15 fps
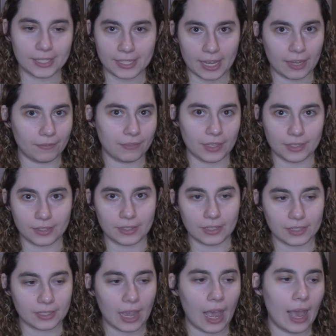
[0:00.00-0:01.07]
to save this
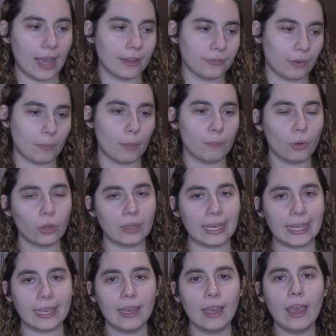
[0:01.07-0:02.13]
guy from a
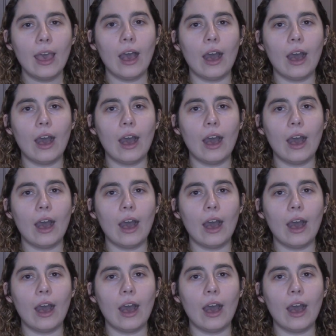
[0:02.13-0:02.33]
bully.